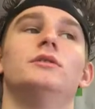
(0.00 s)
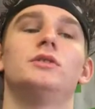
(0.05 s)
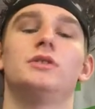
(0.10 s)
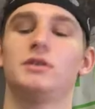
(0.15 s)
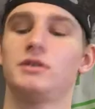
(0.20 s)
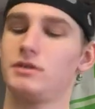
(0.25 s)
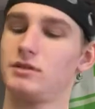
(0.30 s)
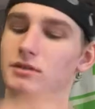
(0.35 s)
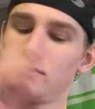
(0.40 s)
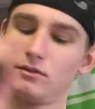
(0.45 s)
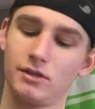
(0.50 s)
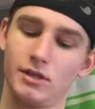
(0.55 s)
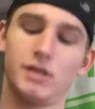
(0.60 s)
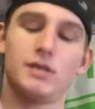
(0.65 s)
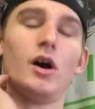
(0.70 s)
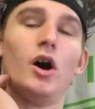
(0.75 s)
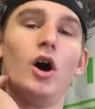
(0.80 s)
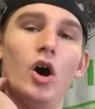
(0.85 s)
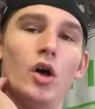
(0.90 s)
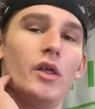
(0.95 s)
just just
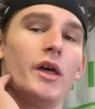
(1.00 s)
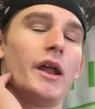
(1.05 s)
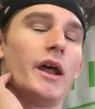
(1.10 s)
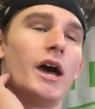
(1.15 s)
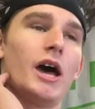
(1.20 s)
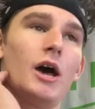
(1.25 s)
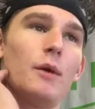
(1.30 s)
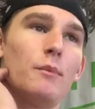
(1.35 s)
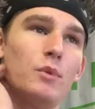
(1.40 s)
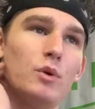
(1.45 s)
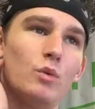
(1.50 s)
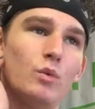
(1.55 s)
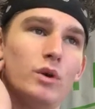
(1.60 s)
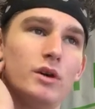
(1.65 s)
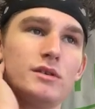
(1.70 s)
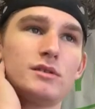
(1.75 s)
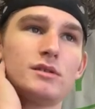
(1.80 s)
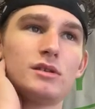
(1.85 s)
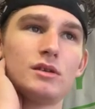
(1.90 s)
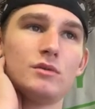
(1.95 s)
all that happened
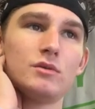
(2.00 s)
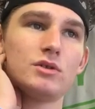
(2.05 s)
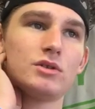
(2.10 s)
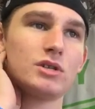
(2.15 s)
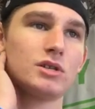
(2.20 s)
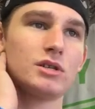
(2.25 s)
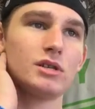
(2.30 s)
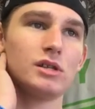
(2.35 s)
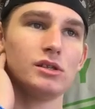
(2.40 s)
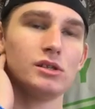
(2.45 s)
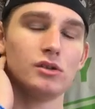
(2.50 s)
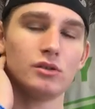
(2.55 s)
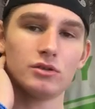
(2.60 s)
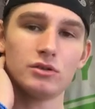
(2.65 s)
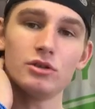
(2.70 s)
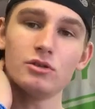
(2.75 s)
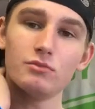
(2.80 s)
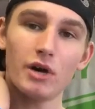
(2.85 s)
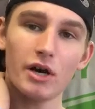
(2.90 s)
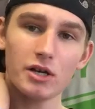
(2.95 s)
was it was just a little
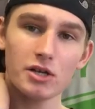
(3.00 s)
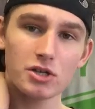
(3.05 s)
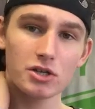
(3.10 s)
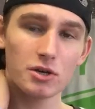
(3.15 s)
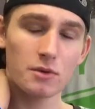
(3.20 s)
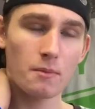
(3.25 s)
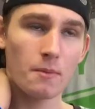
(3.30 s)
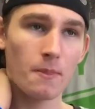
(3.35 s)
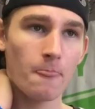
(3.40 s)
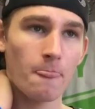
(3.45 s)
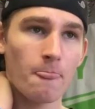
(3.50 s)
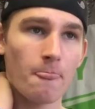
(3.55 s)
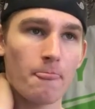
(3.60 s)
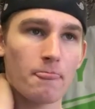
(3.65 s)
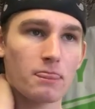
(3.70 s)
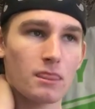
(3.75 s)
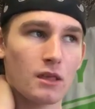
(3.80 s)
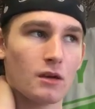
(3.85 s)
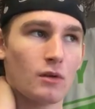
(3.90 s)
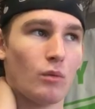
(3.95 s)
too much
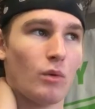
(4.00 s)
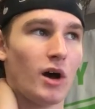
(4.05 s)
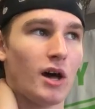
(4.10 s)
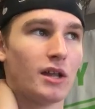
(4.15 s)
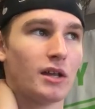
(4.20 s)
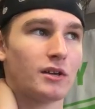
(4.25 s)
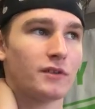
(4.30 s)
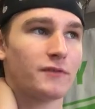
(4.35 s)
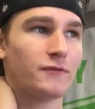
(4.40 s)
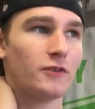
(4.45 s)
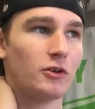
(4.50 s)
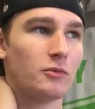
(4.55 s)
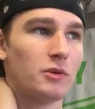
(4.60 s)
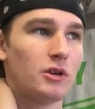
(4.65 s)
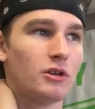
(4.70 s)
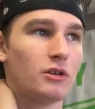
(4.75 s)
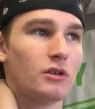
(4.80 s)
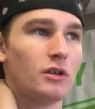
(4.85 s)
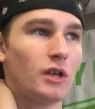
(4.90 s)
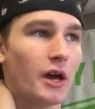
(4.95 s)
while I was
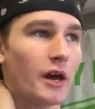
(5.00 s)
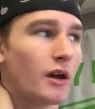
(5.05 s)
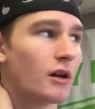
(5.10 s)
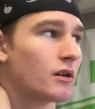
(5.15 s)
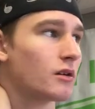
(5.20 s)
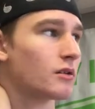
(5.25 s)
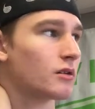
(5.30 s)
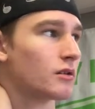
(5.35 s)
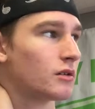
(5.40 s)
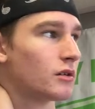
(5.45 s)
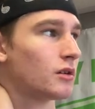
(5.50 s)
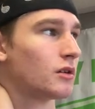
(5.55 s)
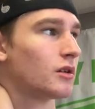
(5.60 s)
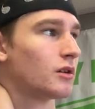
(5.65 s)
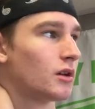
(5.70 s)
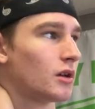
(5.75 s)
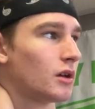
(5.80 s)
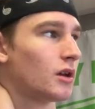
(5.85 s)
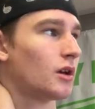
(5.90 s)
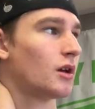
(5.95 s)
filming. Yeah,
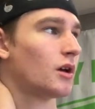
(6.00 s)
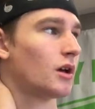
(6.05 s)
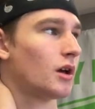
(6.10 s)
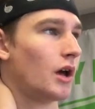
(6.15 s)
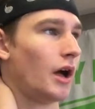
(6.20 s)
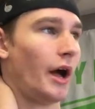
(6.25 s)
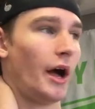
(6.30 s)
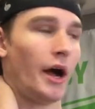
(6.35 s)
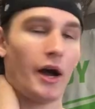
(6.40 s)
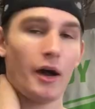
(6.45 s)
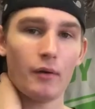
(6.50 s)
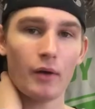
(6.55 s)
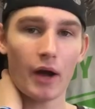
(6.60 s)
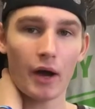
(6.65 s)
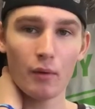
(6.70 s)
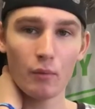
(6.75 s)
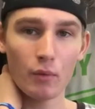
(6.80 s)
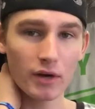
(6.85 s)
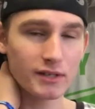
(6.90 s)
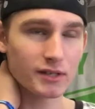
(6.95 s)
I, I
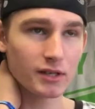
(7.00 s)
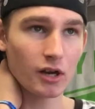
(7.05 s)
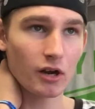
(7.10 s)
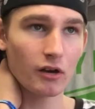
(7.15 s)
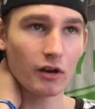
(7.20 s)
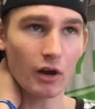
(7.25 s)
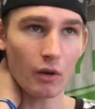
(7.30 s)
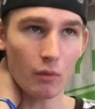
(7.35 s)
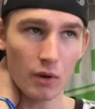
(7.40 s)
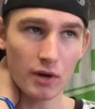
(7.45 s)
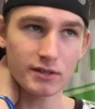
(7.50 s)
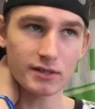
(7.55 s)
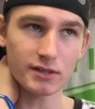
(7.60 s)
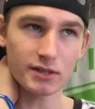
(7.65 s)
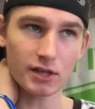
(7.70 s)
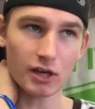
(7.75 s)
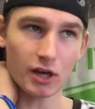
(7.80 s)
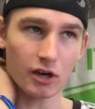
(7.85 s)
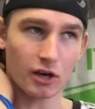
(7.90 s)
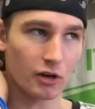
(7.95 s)
was scared and I wasn't
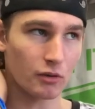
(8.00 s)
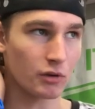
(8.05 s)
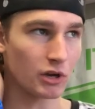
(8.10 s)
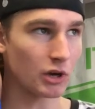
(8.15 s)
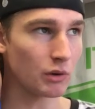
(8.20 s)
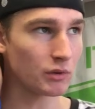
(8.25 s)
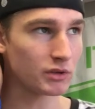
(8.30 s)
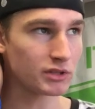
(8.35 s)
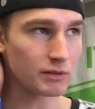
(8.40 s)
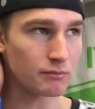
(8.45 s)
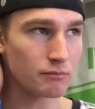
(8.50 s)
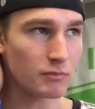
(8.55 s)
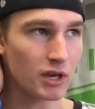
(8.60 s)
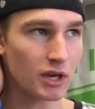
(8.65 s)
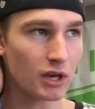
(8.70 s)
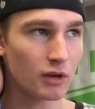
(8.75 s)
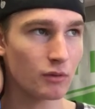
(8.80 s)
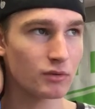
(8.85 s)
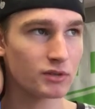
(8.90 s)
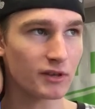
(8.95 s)
scared. It, it was
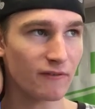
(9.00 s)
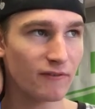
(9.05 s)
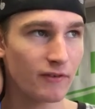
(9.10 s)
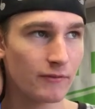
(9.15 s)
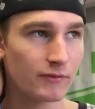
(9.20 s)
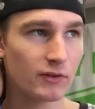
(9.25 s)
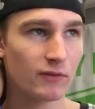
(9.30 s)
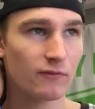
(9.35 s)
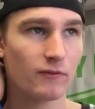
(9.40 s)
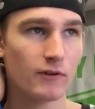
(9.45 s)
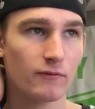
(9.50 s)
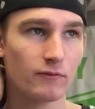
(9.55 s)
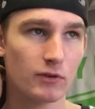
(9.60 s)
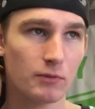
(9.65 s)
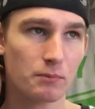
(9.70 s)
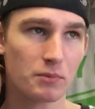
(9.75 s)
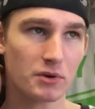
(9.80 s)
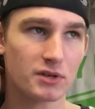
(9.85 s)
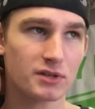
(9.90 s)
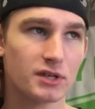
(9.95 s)
a it was a
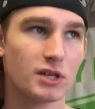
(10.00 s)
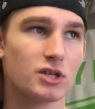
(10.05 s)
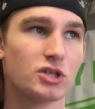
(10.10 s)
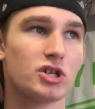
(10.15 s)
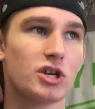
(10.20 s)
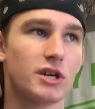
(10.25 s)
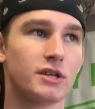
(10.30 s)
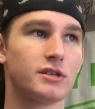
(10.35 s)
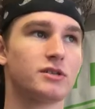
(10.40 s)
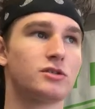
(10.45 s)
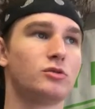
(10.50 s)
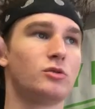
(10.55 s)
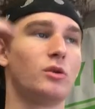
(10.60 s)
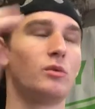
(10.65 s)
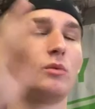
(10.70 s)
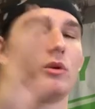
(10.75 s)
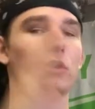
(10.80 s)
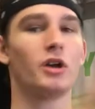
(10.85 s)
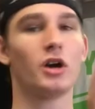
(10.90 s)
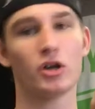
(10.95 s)
50-50% chance to a
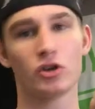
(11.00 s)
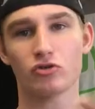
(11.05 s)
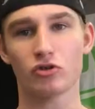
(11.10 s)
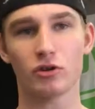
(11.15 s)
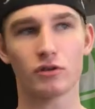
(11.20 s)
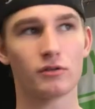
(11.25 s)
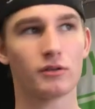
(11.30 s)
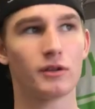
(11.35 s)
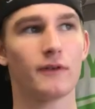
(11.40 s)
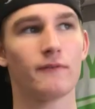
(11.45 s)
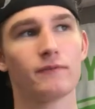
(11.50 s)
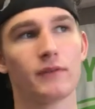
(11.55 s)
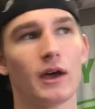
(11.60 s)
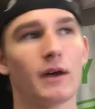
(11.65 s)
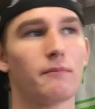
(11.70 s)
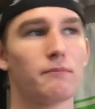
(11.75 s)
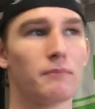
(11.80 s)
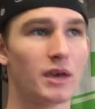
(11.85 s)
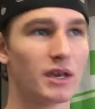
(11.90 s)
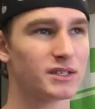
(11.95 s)
100, if
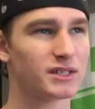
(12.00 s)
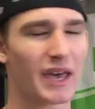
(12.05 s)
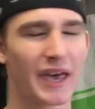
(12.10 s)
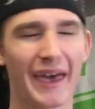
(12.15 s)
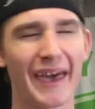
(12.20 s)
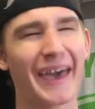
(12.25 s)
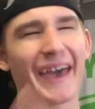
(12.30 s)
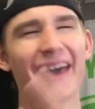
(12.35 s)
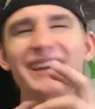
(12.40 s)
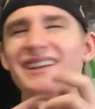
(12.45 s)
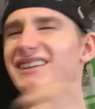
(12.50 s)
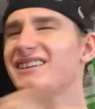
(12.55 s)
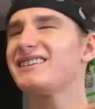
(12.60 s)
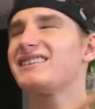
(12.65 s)
that makes any